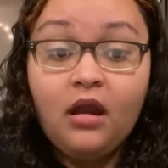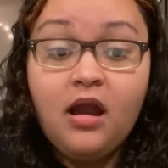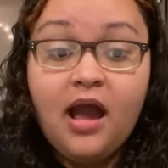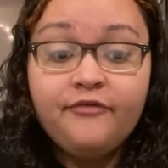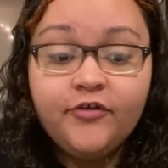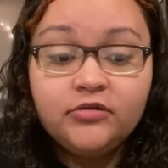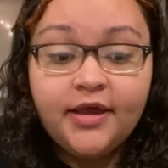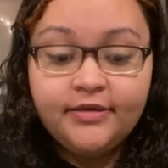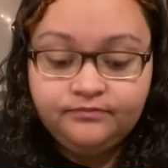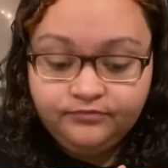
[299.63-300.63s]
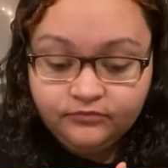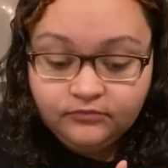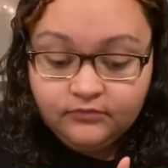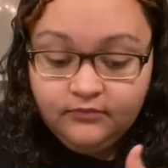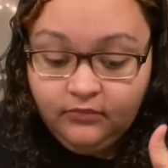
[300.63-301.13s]
I feel like
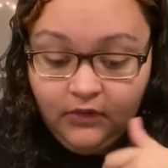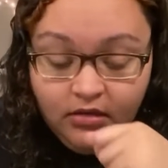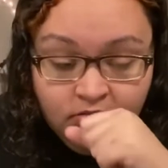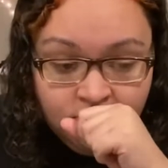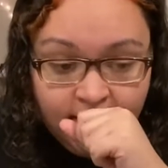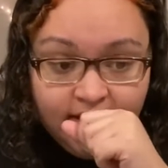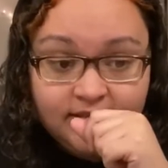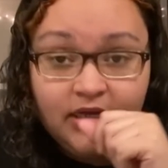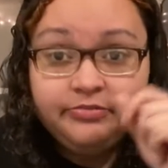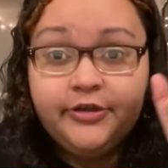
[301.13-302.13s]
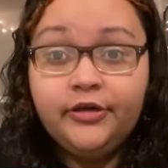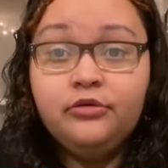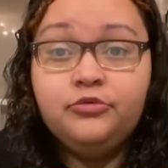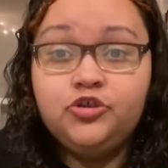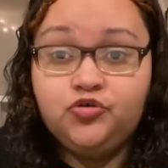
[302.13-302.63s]
he is up there
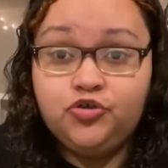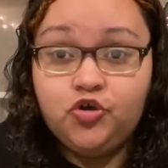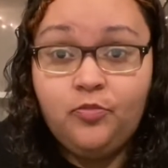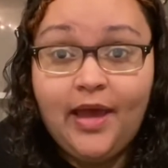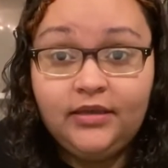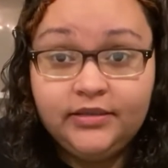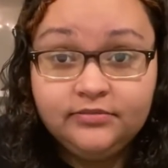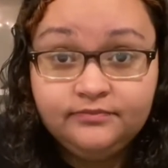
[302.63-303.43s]
with George O'Malley